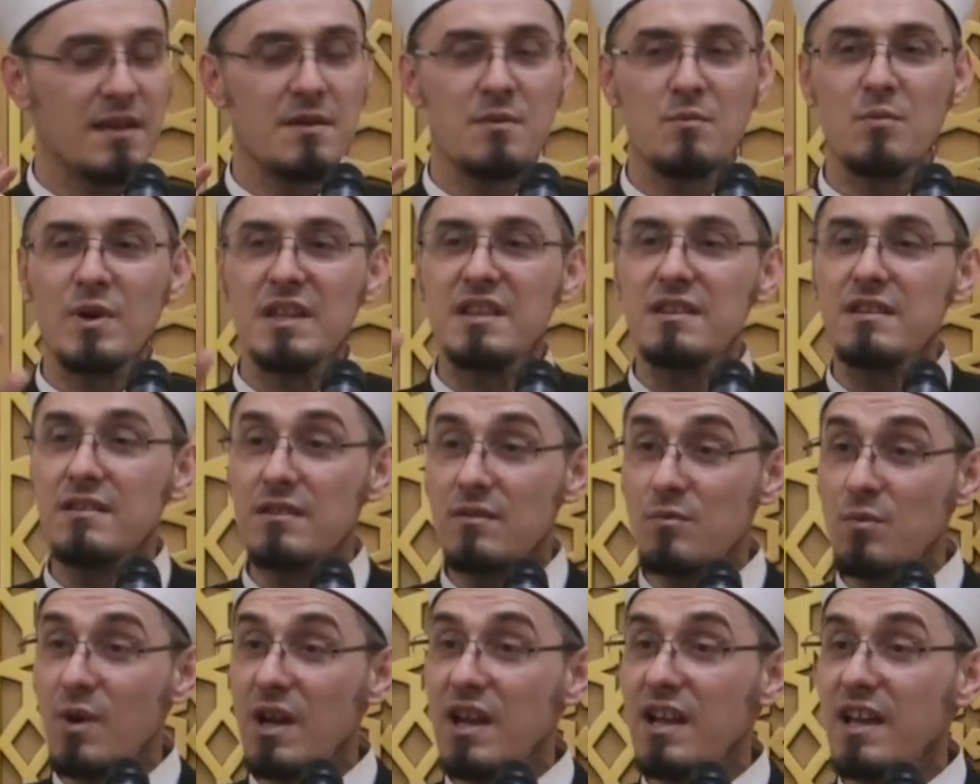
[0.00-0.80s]

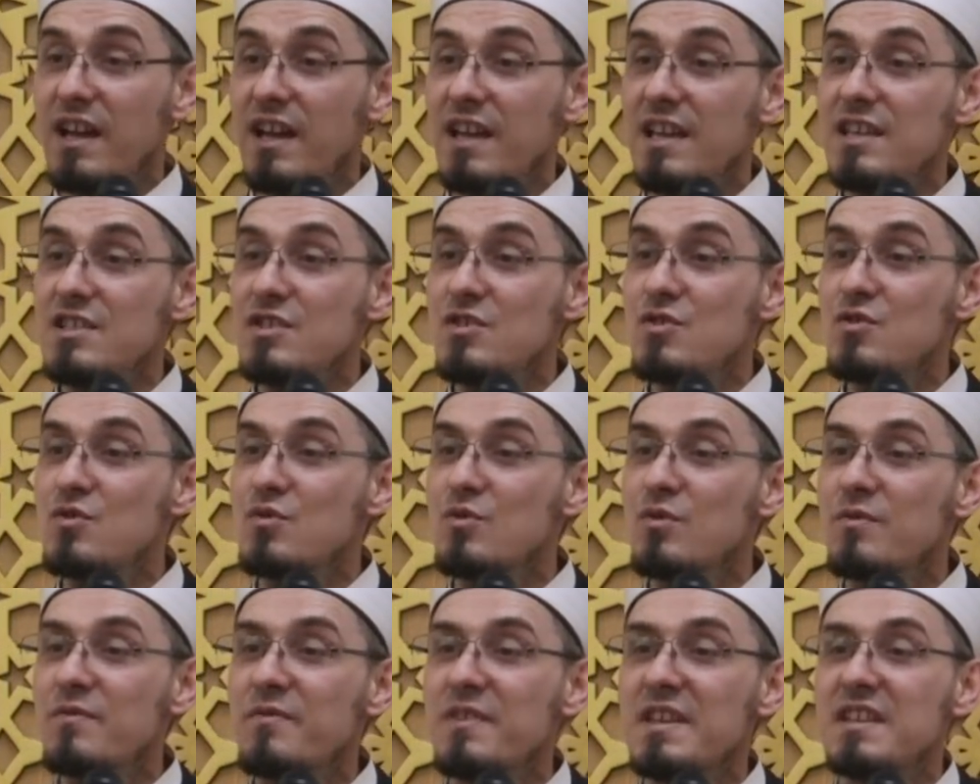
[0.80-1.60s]

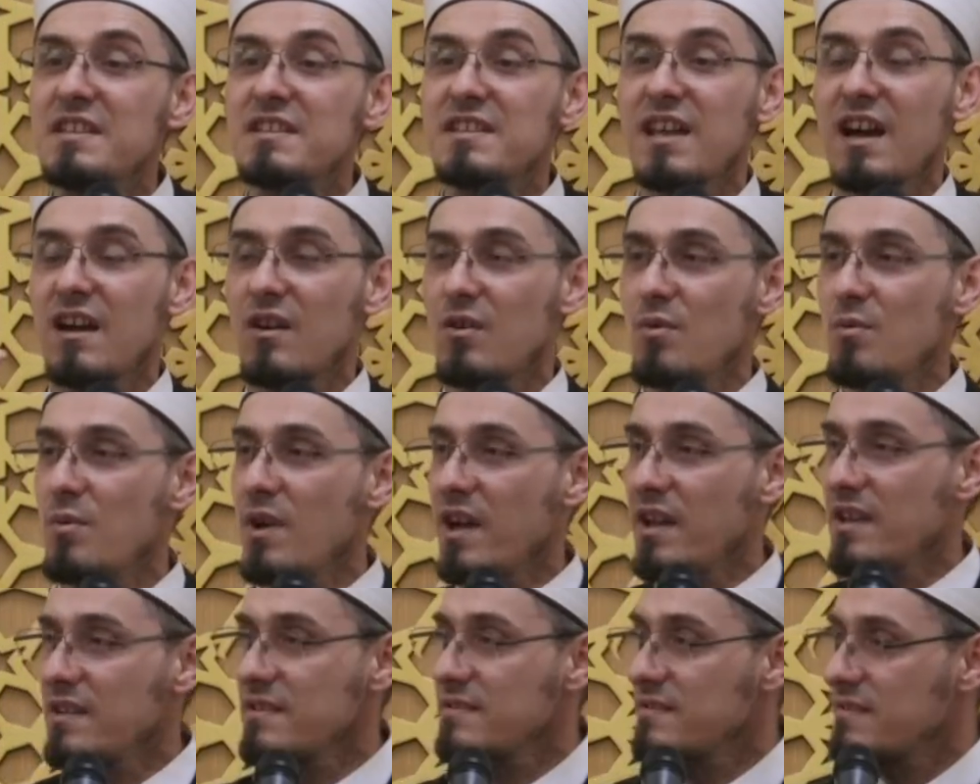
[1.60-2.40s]
Wal'izzu fi
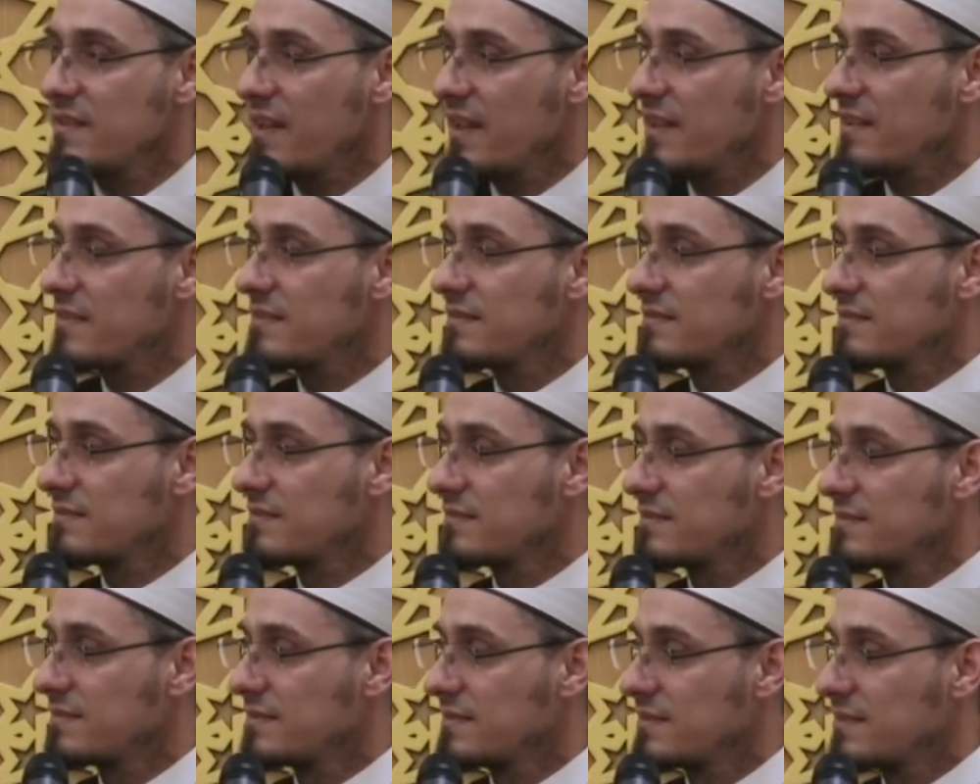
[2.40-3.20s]
taqwa, he said.
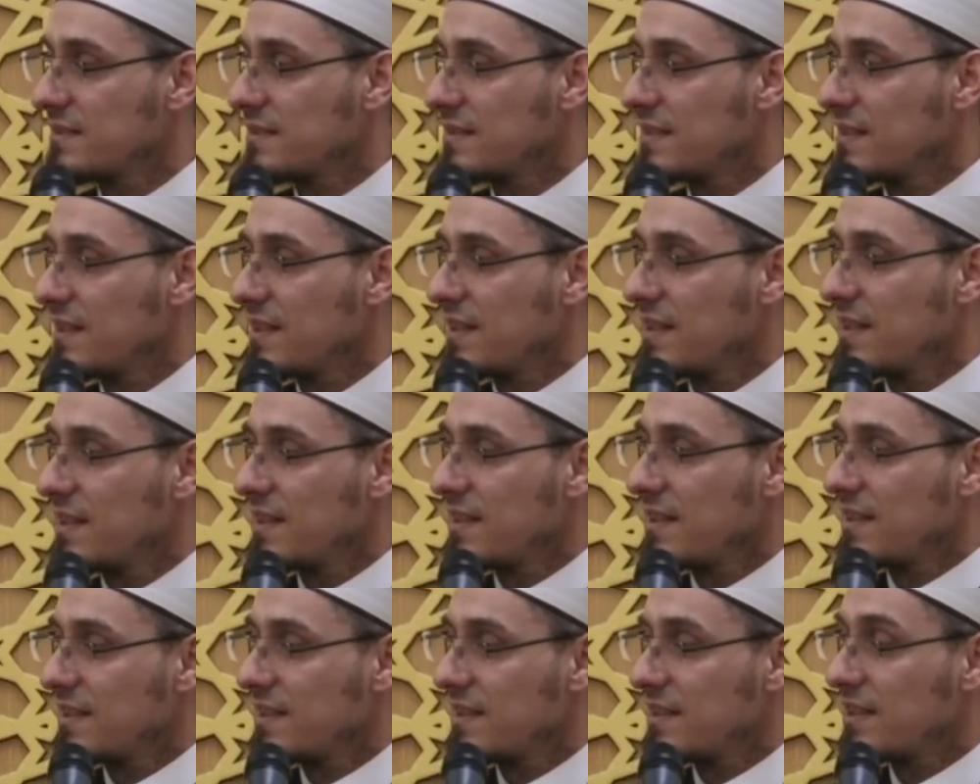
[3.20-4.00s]

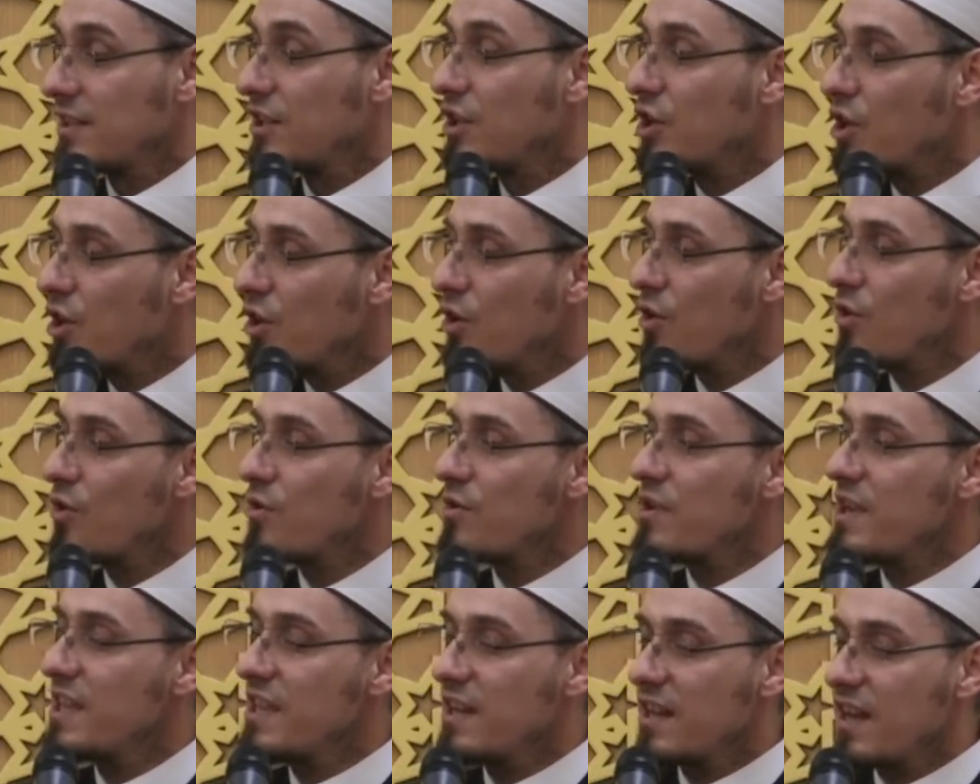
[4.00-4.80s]

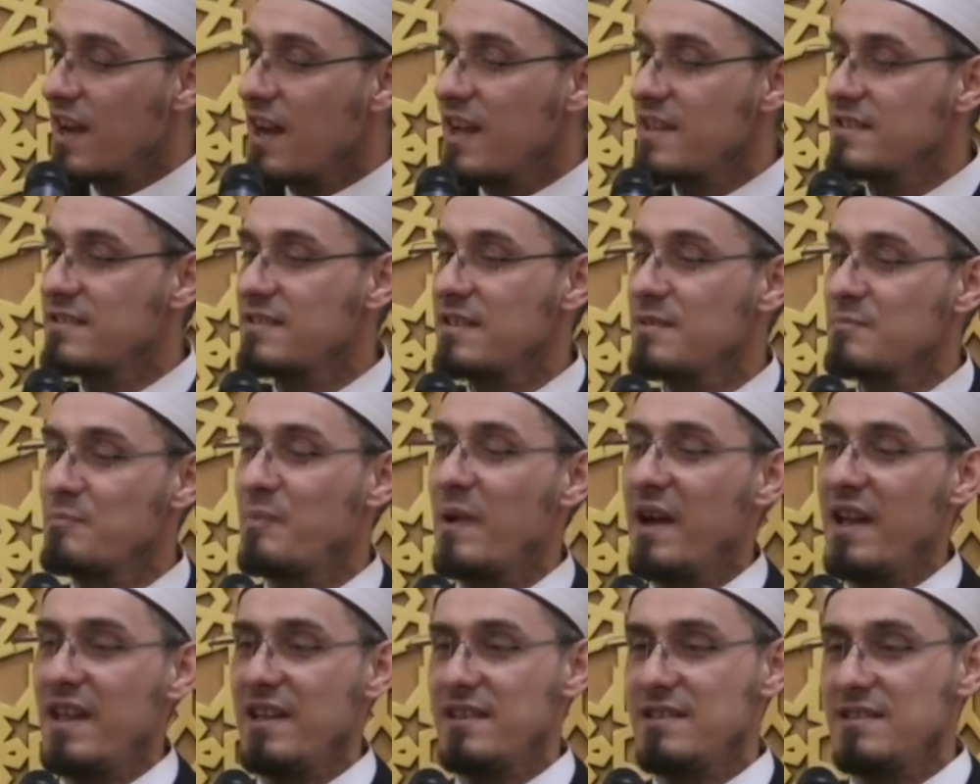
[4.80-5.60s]
Glory lies in
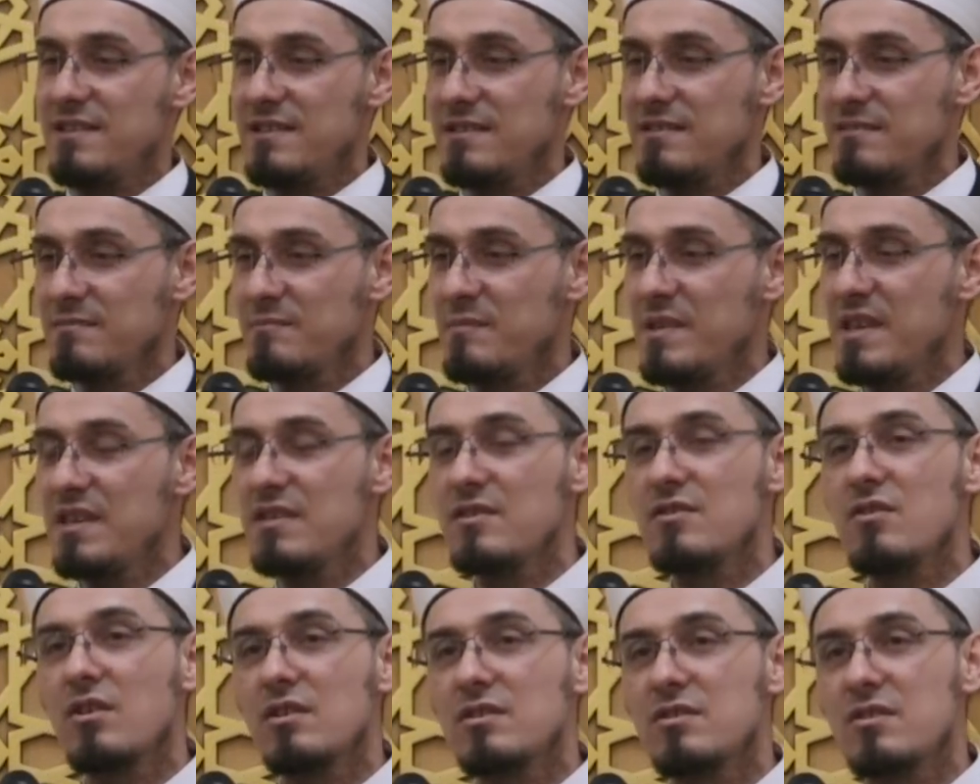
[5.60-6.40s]
piety, being
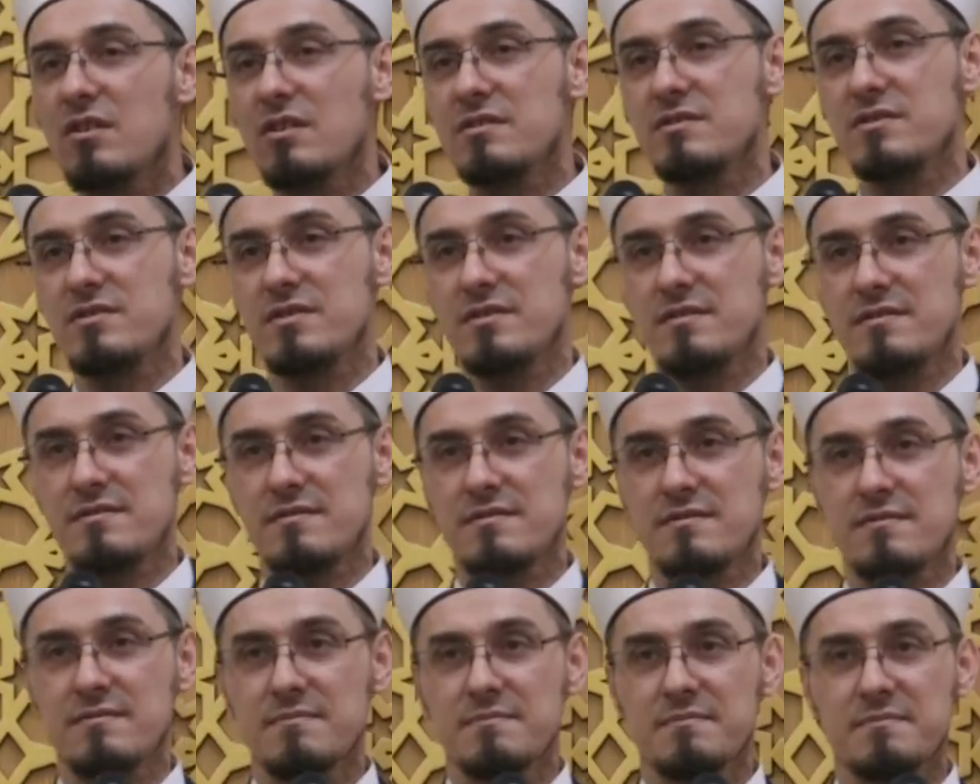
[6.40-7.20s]
God
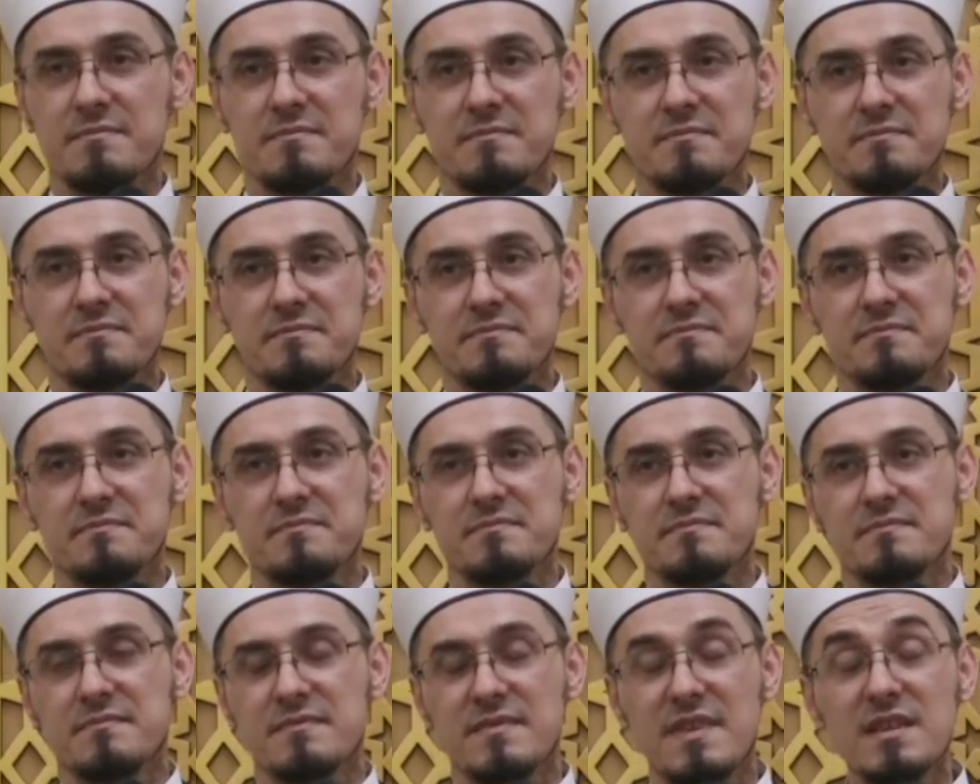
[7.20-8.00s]
conscious.
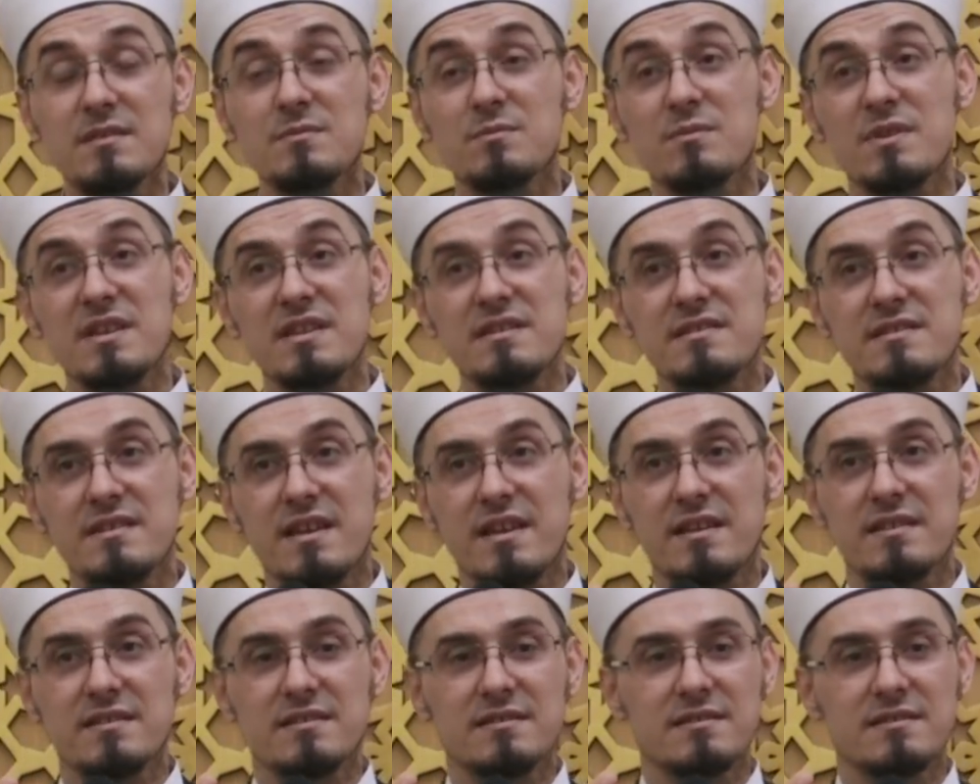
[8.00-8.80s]
That's what he said.